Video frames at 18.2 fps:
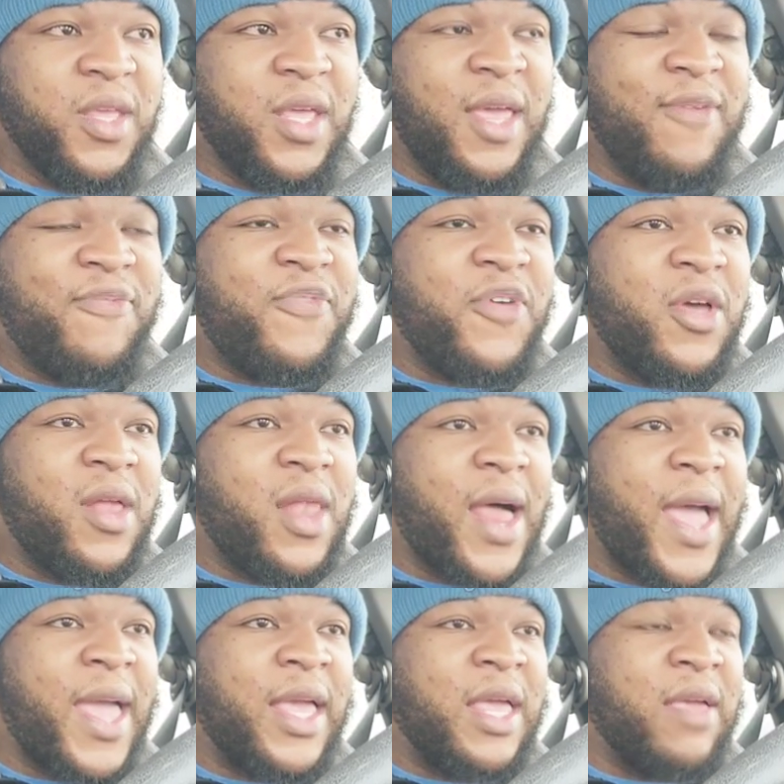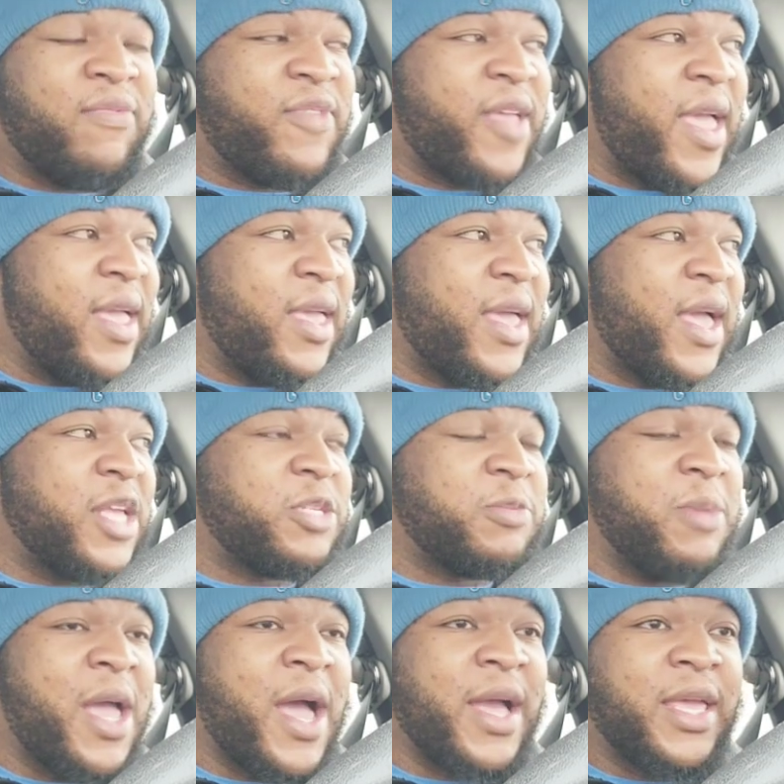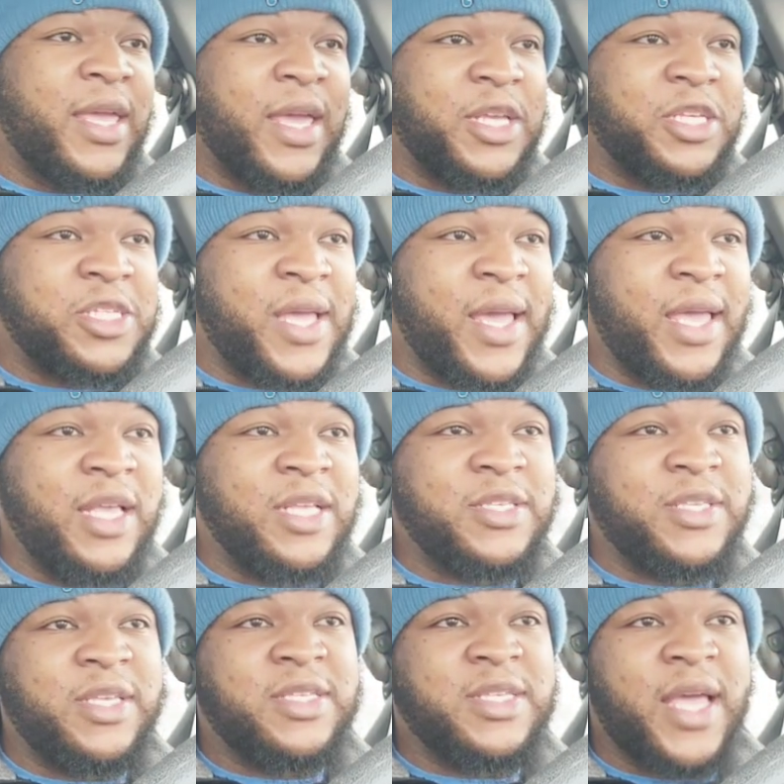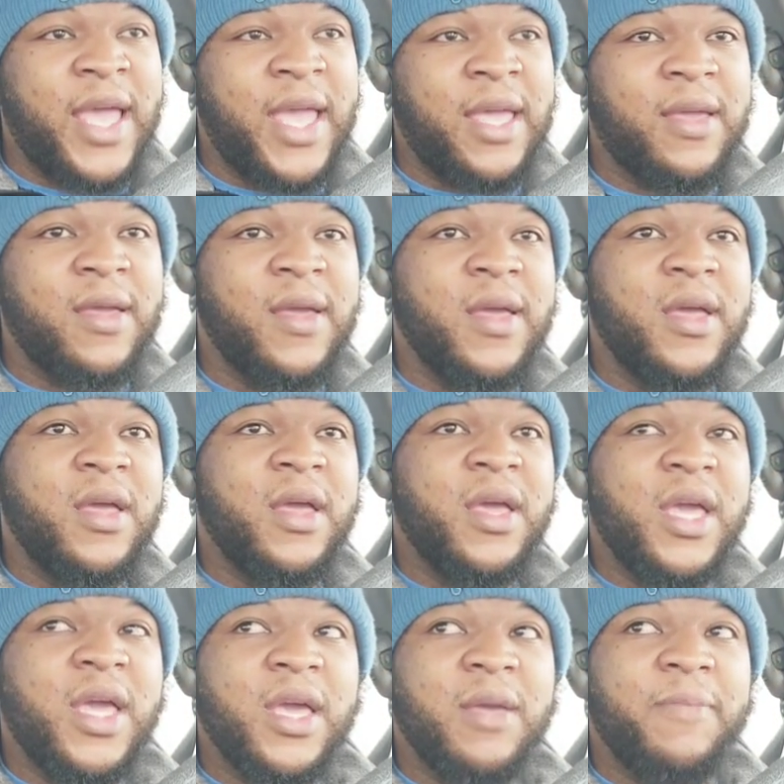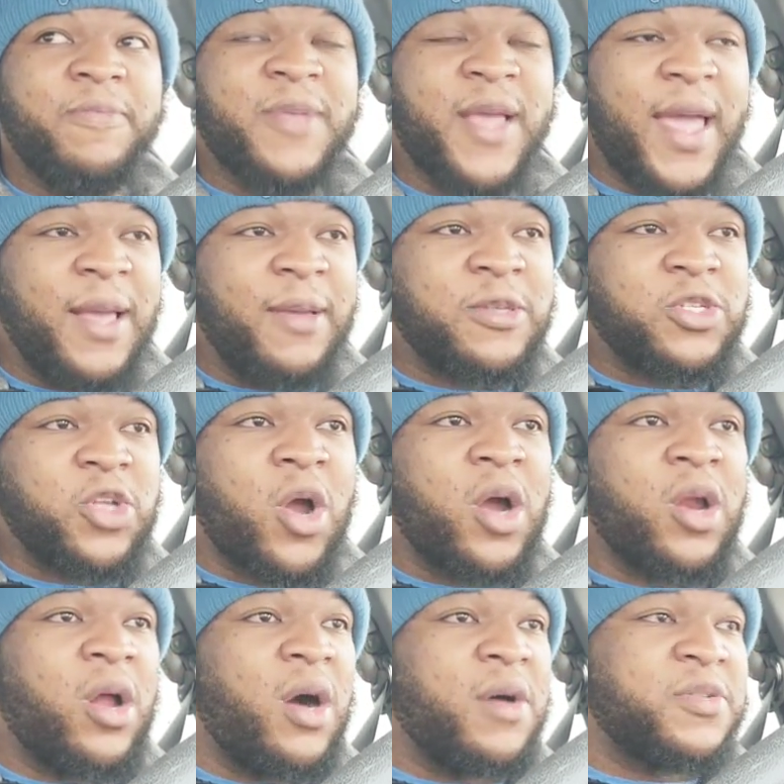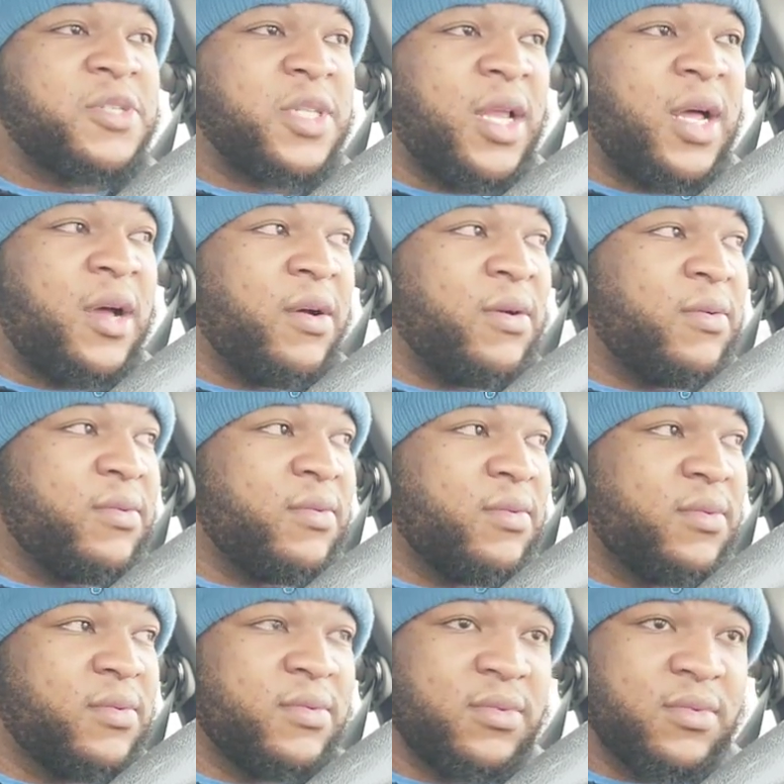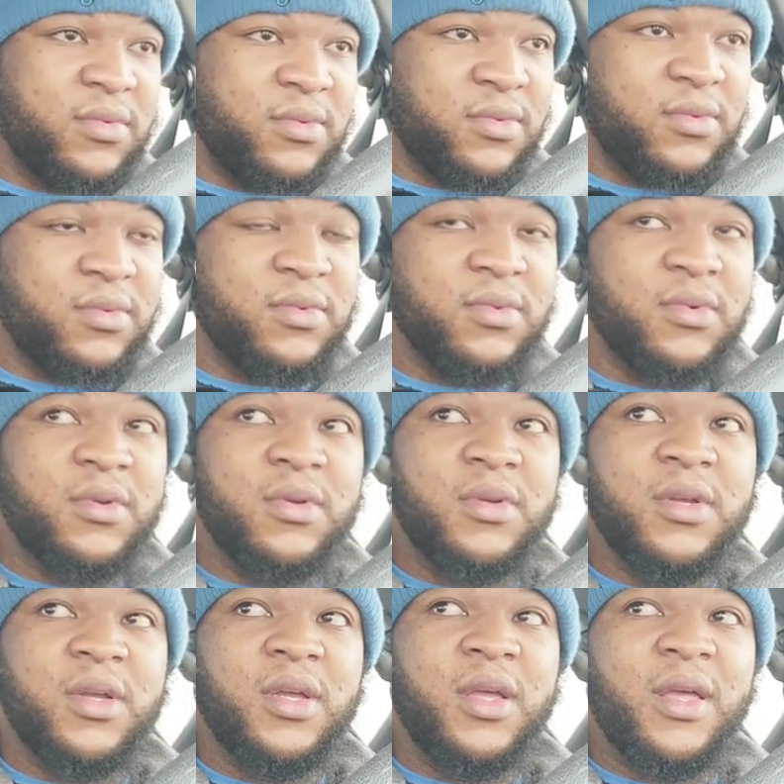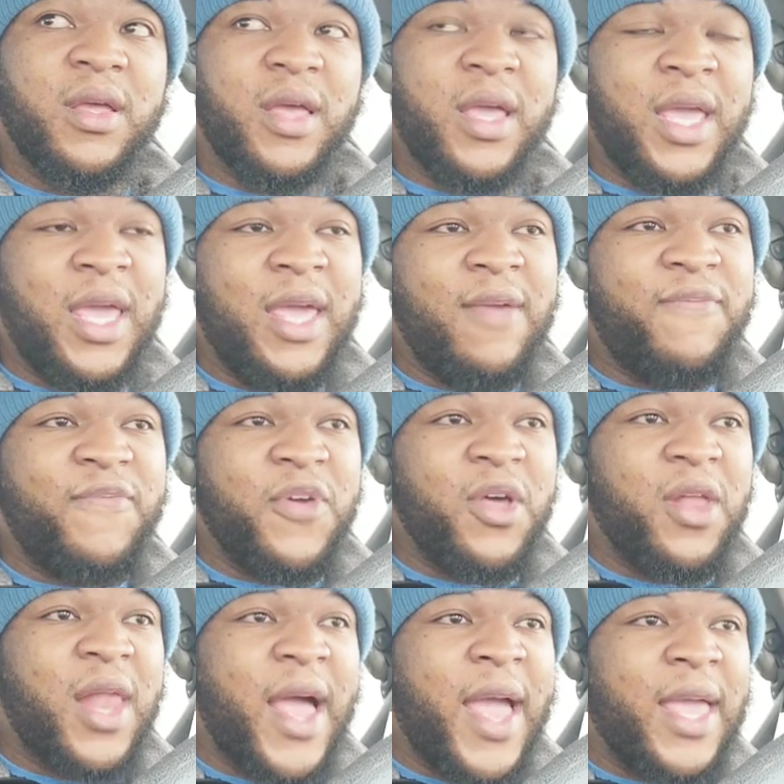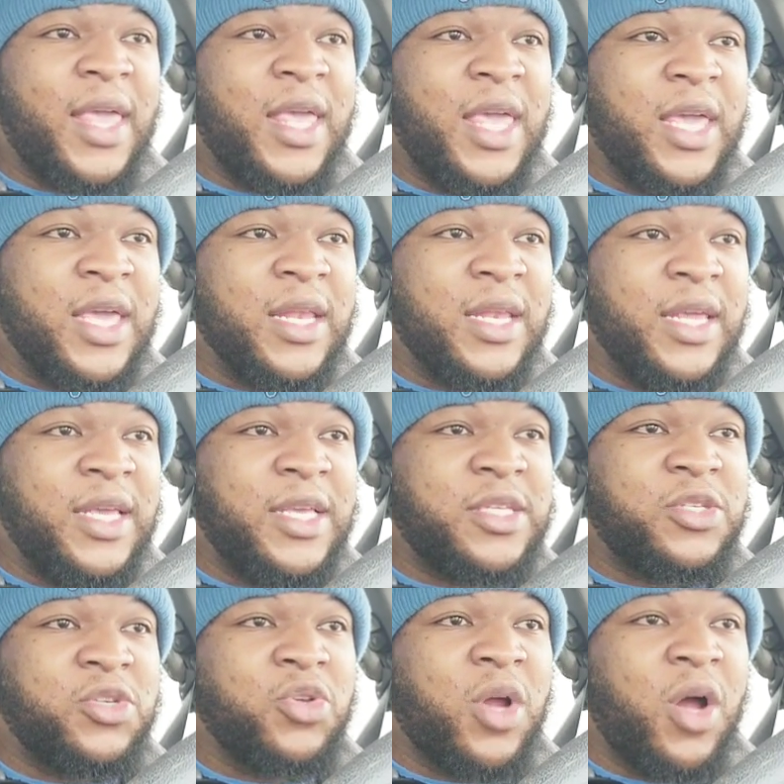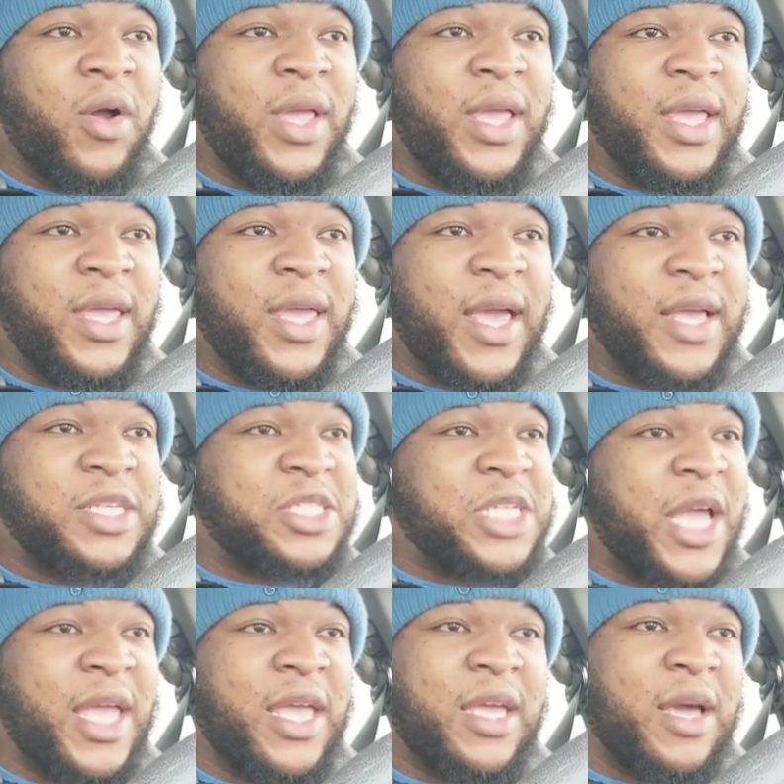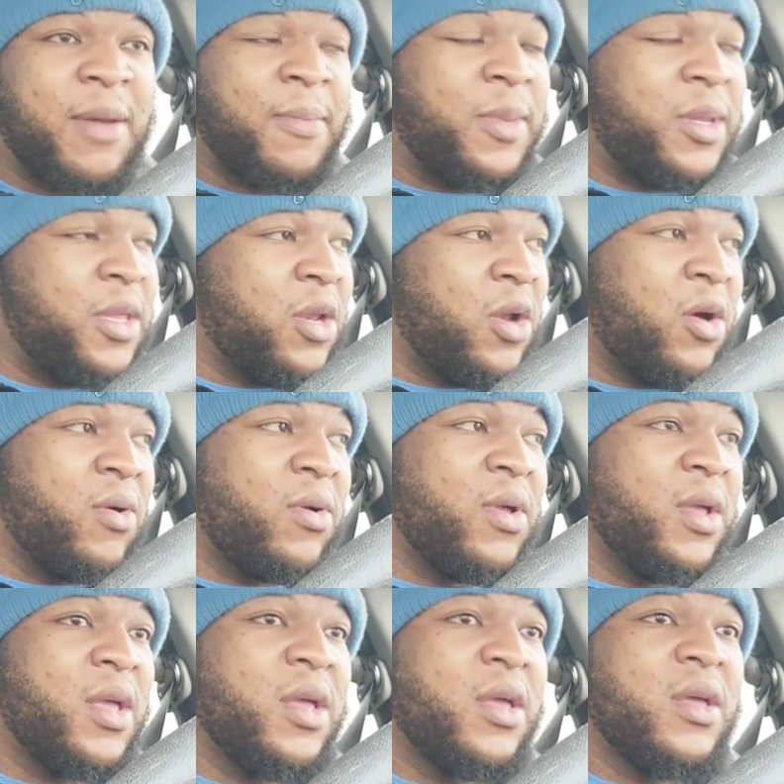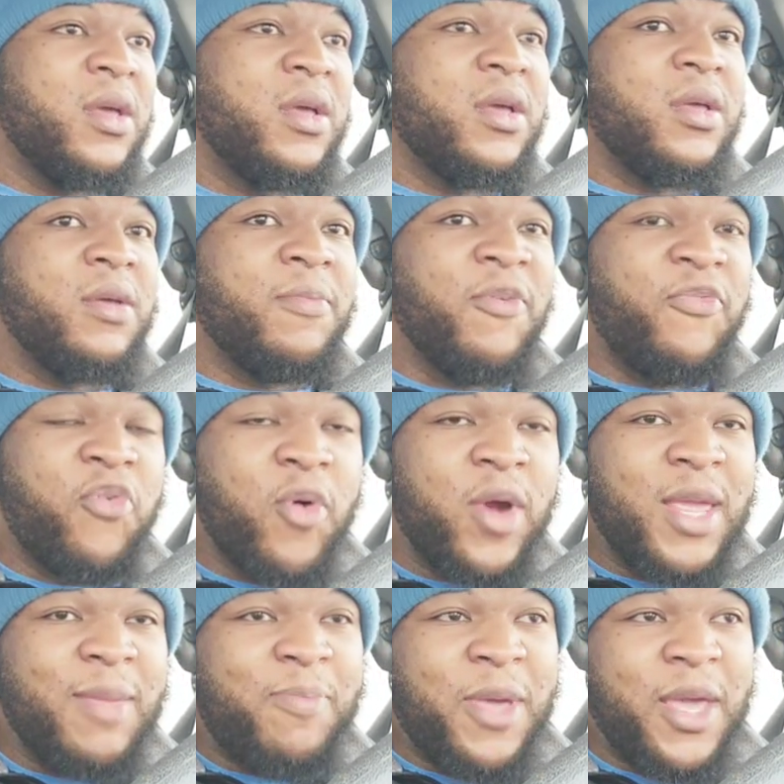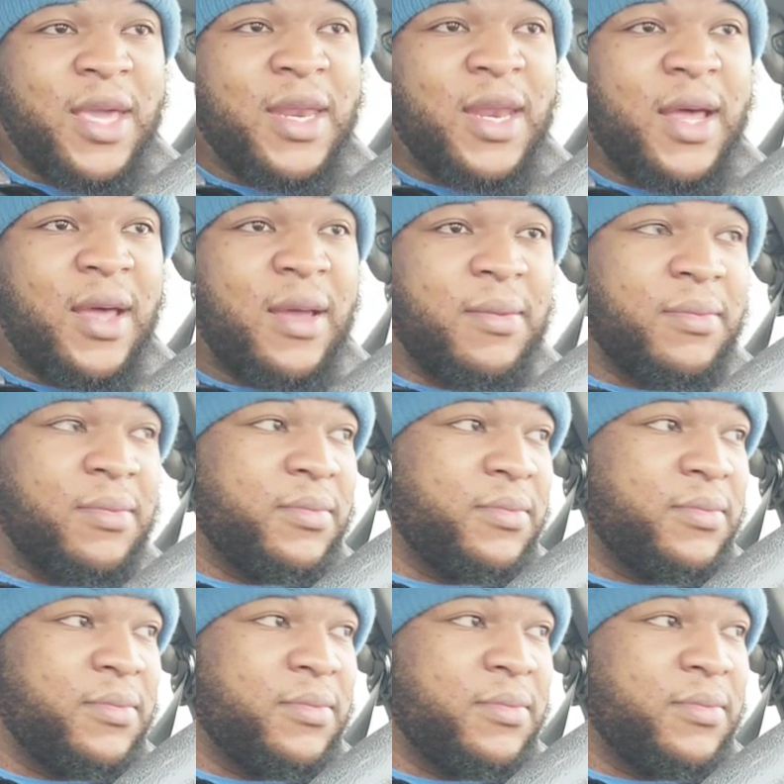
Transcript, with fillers: He feel like if Tank catch me, I can catch Tank. He see Tank, Tank start off slow, and he feel like he can leave. You know, he can catch Tank come. You know, before he pick it up.